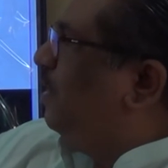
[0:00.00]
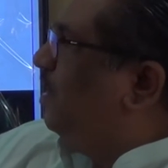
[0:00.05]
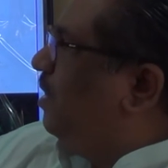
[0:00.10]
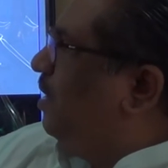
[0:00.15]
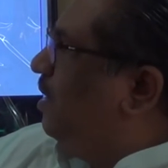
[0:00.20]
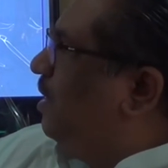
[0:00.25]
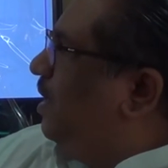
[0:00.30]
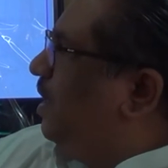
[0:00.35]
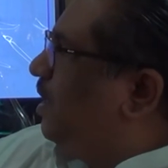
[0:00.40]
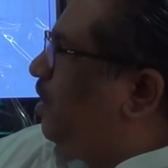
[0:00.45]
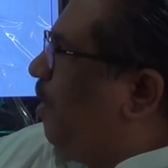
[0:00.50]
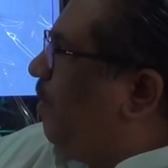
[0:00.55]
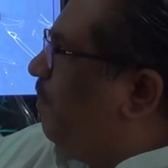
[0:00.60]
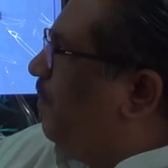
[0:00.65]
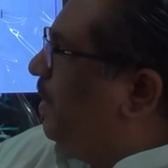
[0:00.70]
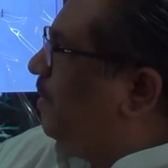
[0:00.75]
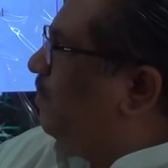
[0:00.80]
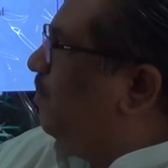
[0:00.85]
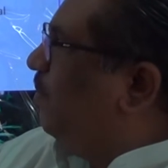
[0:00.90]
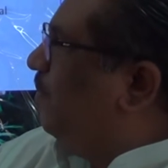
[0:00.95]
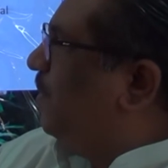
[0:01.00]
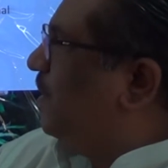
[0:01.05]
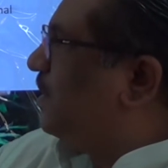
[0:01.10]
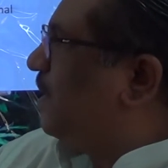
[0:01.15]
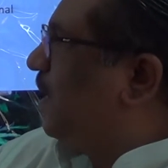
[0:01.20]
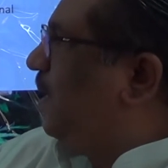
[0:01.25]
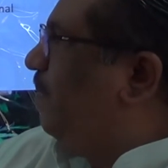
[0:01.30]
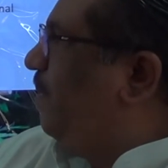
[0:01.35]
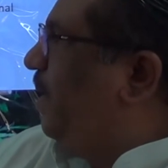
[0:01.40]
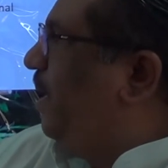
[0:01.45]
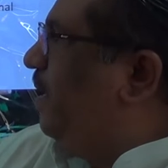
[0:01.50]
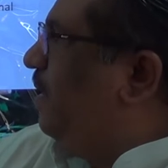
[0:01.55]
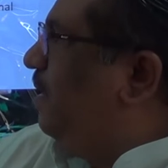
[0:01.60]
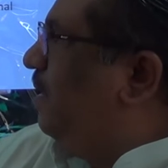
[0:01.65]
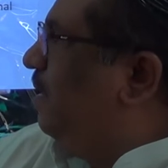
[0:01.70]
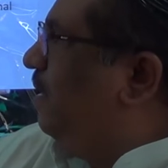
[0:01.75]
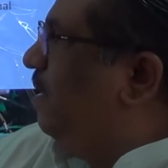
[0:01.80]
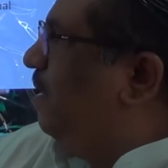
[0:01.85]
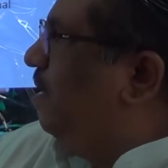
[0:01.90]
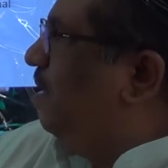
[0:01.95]
tropic movements
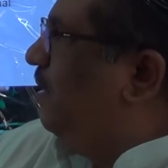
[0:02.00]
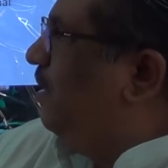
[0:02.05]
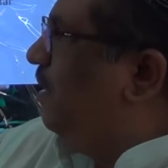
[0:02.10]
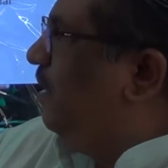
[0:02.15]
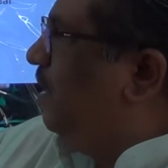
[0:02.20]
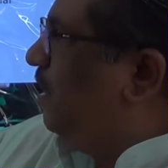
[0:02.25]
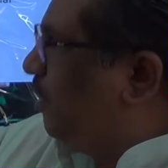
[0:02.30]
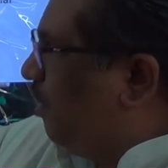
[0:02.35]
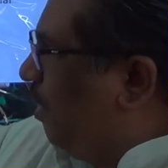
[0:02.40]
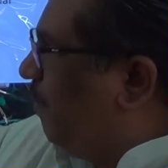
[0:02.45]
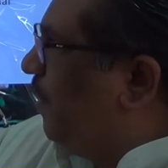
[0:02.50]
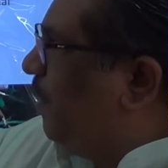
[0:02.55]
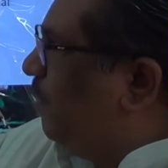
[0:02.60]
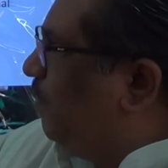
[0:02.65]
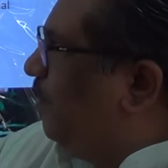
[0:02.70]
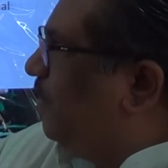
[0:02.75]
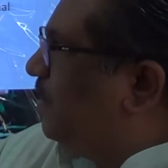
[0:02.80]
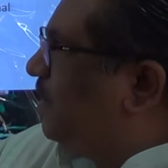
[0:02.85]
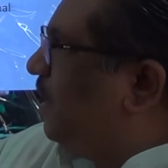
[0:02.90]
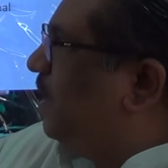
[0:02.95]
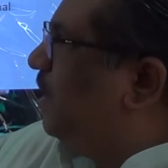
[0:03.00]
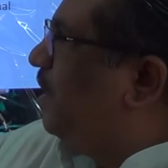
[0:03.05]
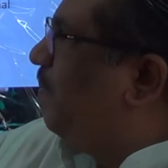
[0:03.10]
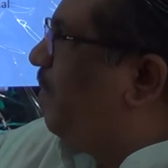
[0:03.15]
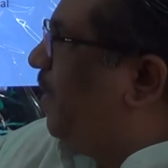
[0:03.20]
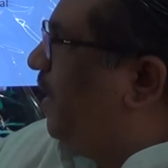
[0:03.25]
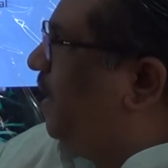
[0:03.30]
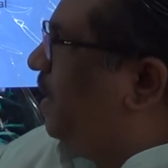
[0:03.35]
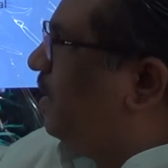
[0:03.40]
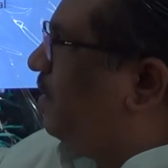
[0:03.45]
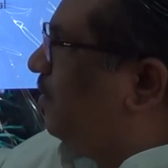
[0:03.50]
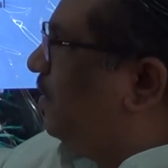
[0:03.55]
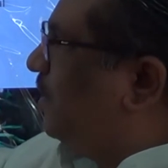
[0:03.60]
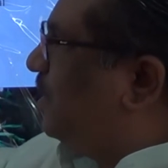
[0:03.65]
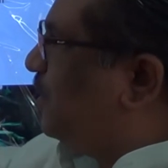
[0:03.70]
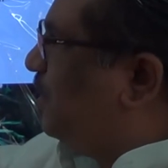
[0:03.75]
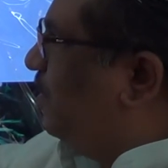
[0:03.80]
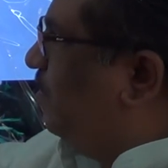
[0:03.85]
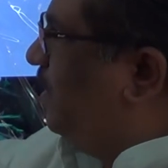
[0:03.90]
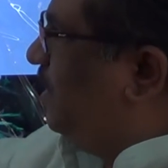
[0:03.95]
are dependent on the
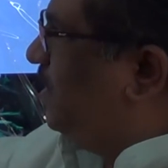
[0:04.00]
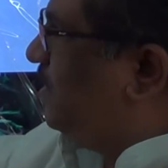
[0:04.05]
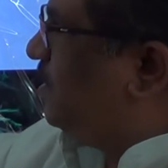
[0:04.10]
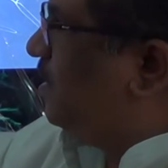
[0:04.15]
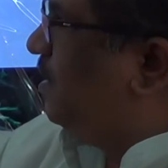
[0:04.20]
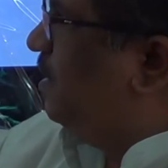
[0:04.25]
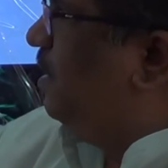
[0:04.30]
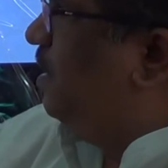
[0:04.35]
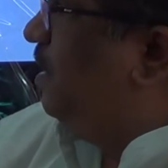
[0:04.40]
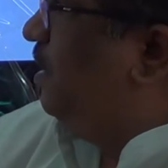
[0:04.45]
stimulus.